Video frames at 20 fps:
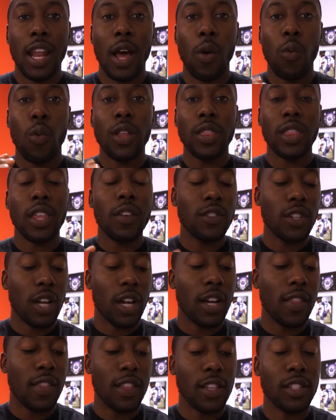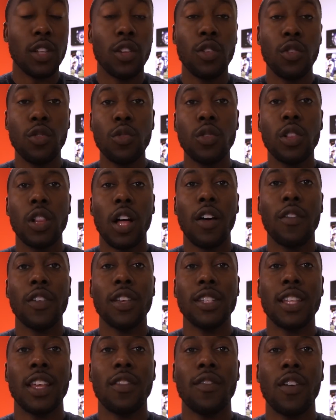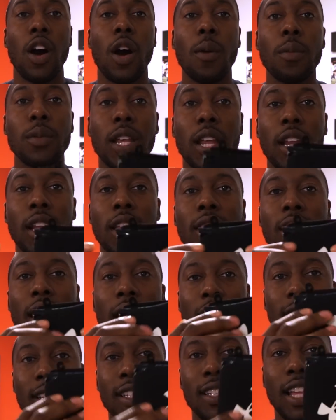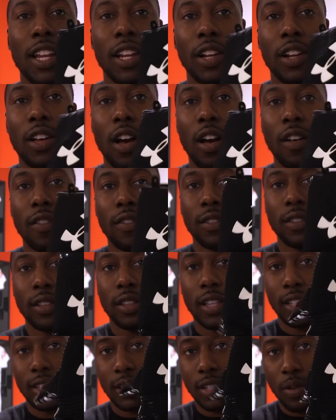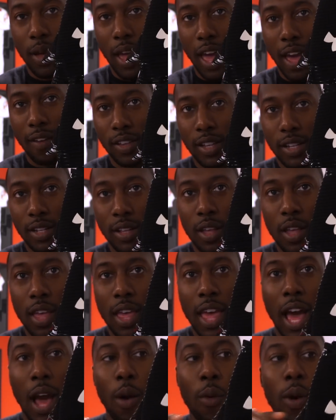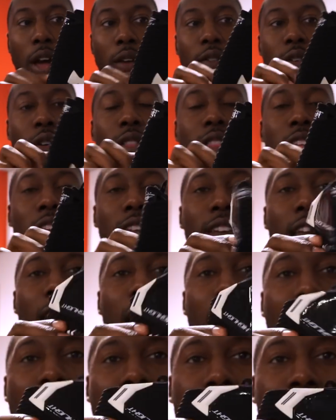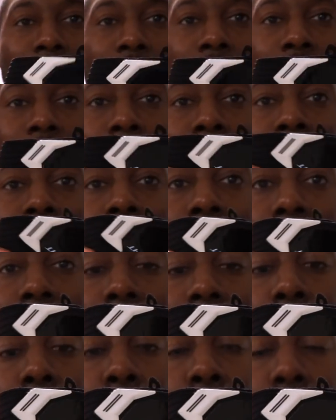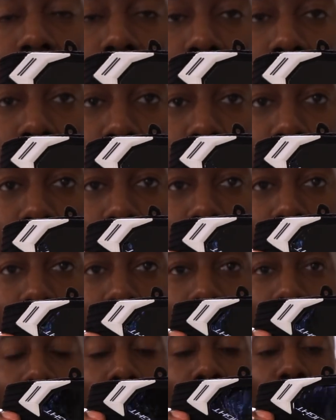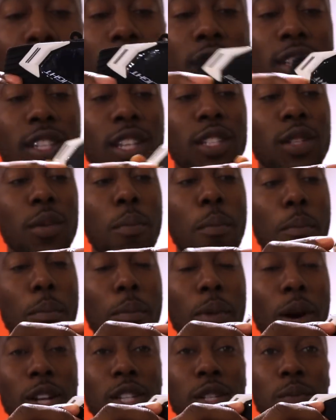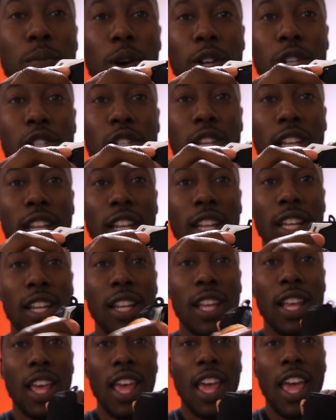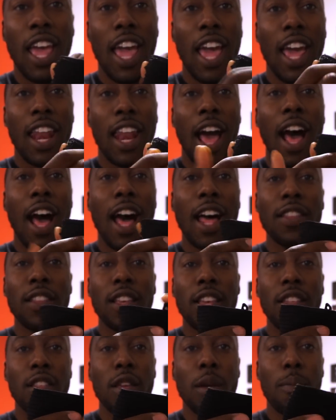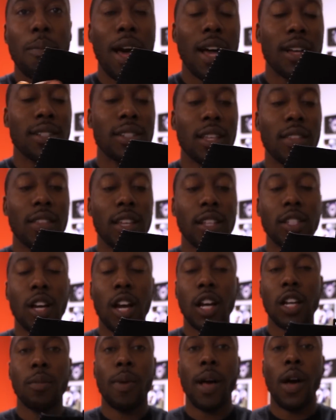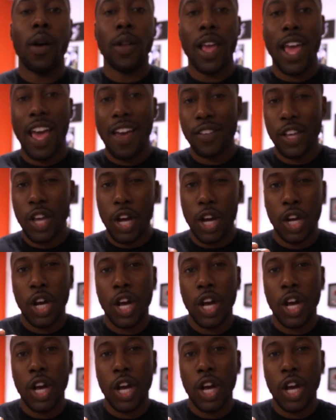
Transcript: Now, what they've done in this new glove is they've updated that extended cuff. They still have it. However, they've added the wrist closure. Now, this is much, much needed. And in the unboxing, they talked about having a